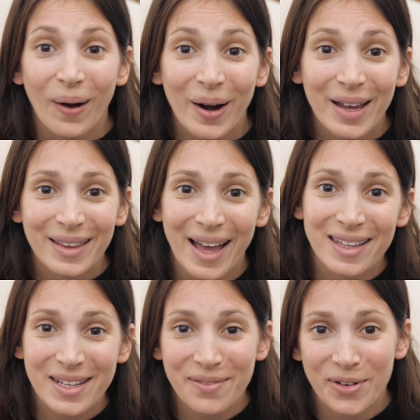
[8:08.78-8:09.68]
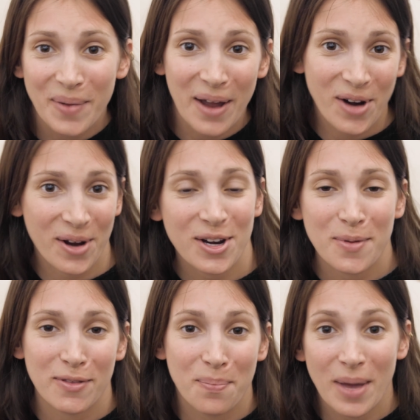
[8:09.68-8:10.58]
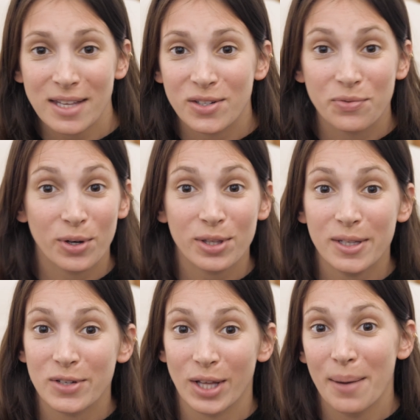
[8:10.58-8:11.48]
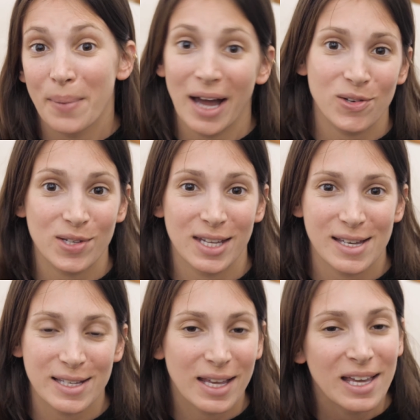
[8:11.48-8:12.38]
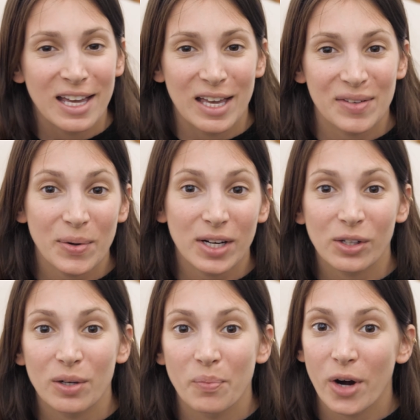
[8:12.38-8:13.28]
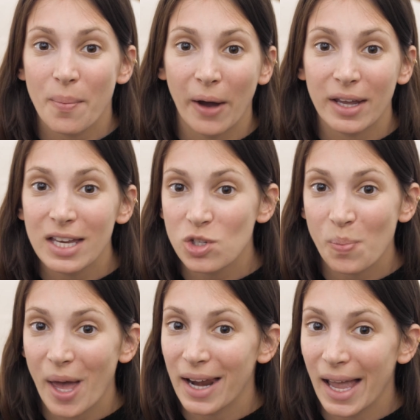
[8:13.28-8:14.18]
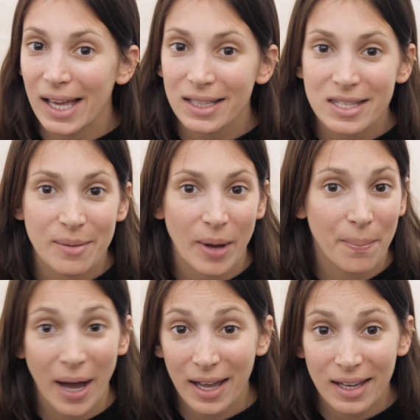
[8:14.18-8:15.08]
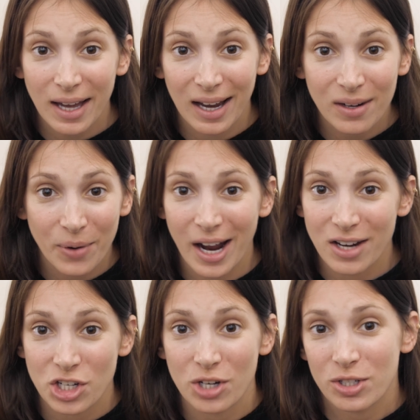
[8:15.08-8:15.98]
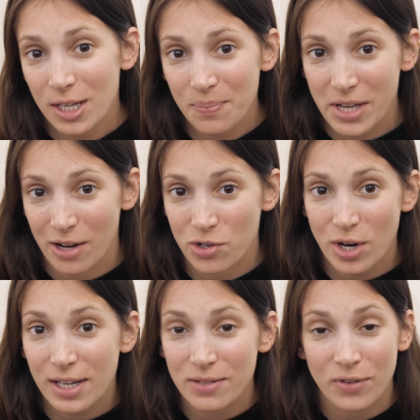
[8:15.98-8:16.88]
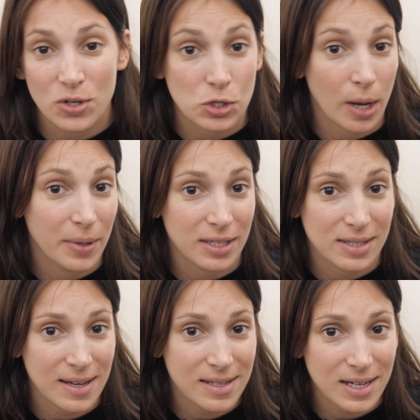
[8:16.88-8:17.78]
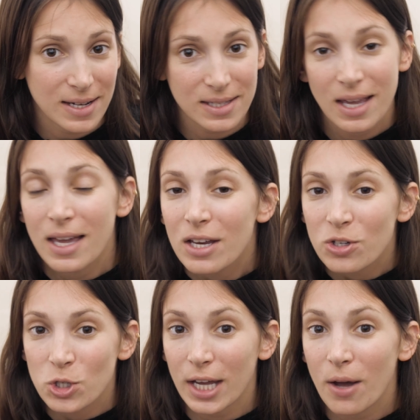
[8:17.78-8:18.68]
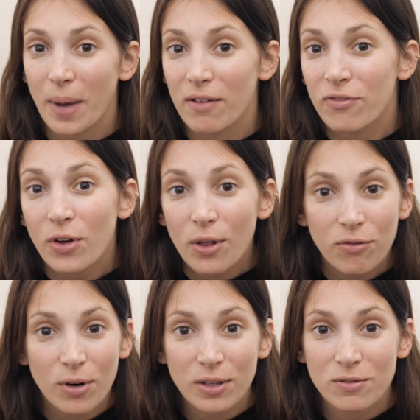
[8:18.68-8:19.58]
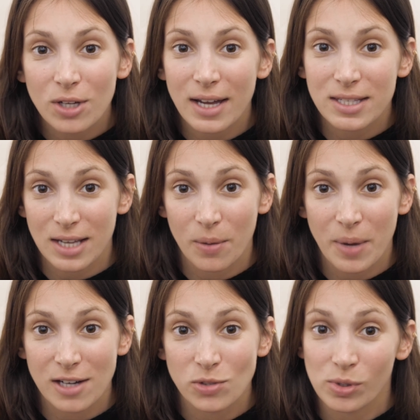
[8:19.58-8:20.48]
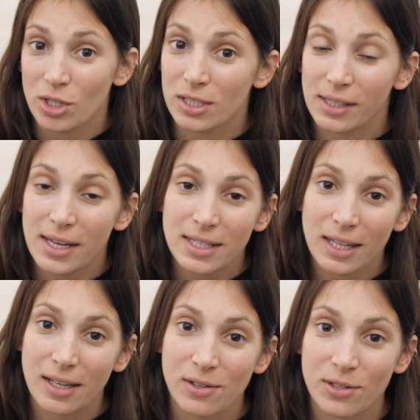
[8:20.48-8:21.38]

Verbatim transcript: All right, that's it for my roundup of the best 4th of July mattress sales. If you want to learn more about each bed and see my buying guide where I share tips and tricks for shopping sales days, check out my full 4th of July sale page, which is linked in the